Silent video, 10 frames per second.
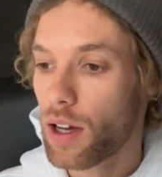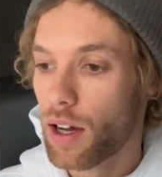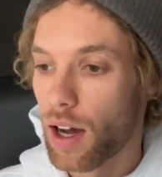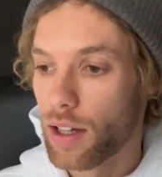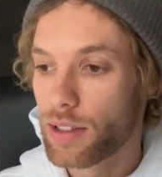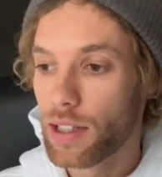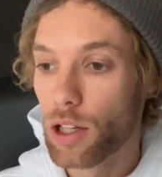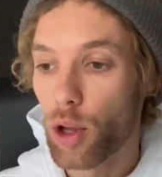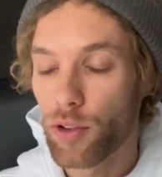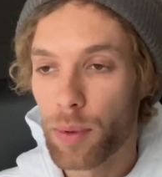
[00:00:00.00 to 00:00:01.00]
I see a
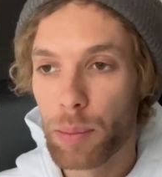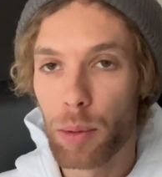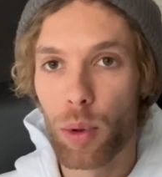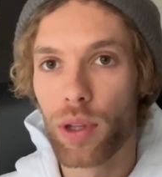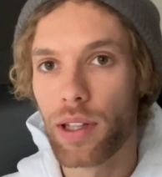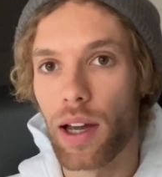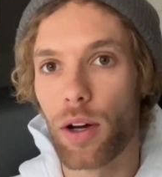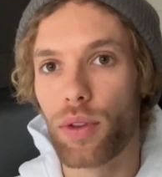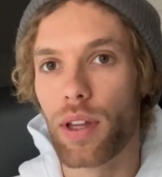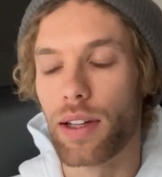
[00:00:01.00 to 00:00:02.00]
lot of people pointing
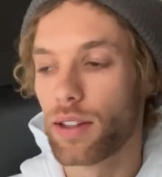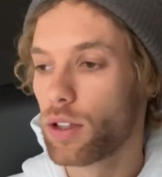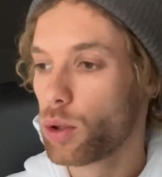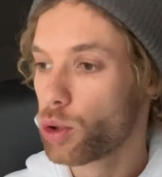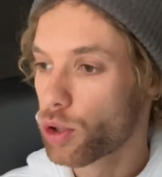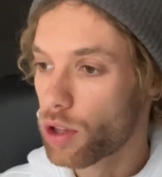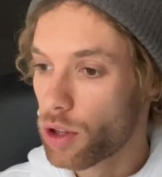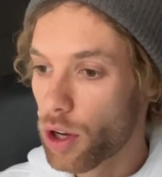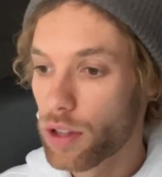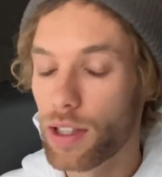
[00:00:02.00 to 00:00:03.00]
out that you should
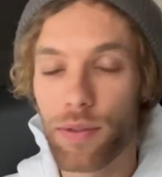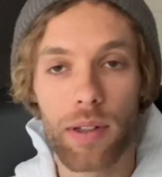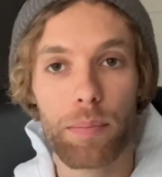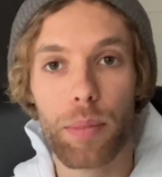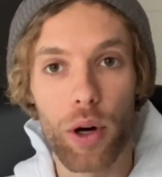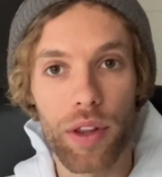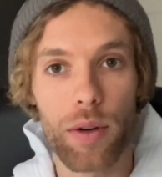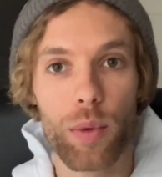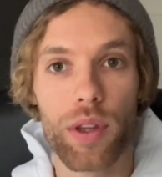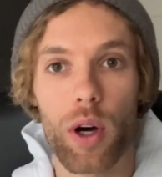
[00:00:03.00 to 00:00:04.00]
not even bother
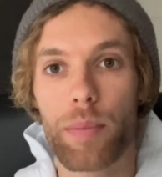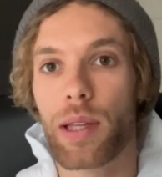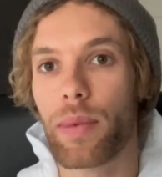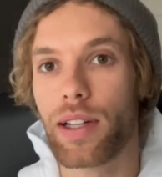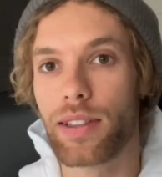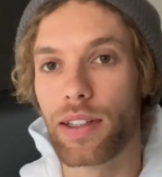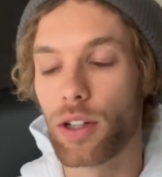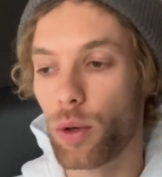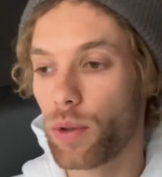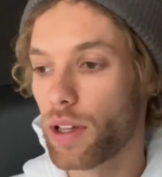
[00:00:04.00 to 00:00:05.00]
with optimizing
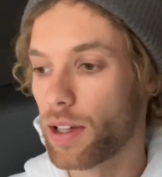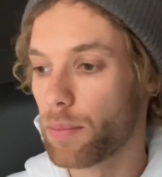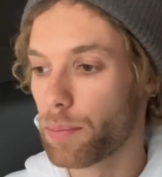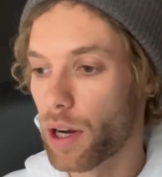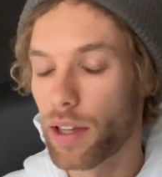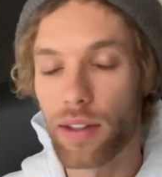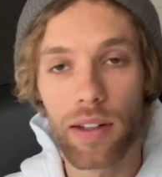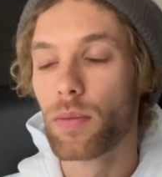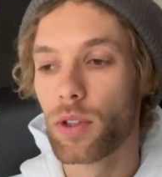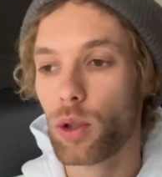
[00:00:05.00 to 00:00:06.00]
code in Python.
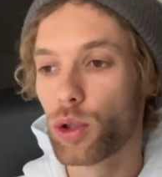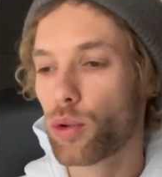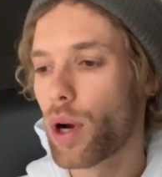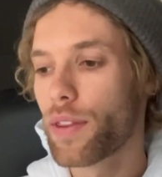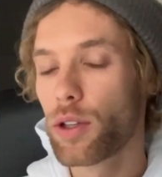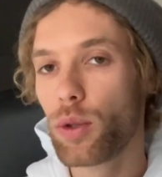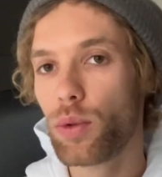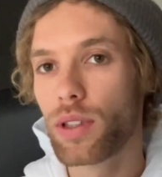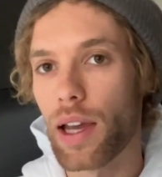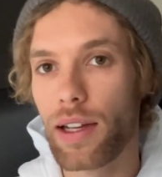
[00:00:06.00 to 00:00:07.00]
You should rather
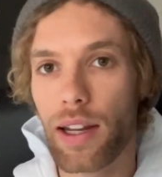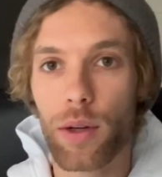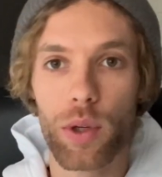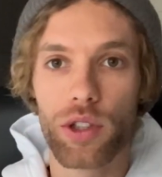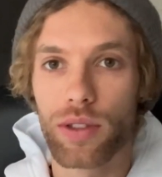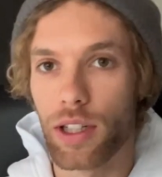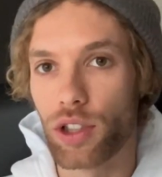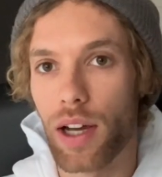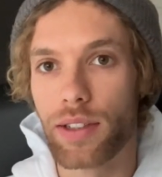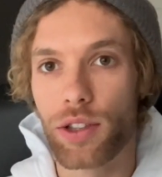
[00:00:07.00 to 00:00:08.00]
use a language such
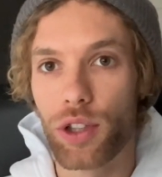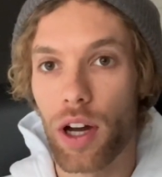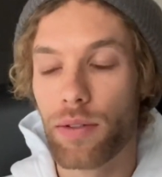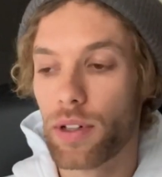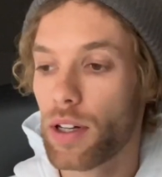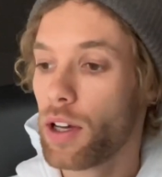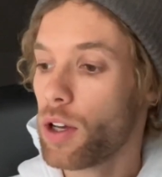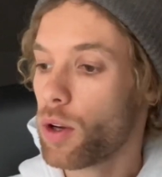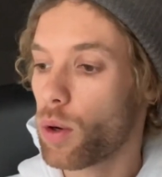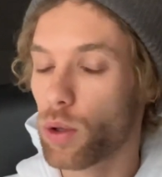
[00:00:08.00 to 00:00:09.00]
as Java,
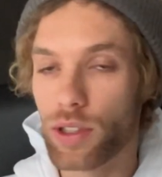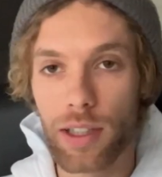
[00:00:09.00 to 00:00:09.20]
or C++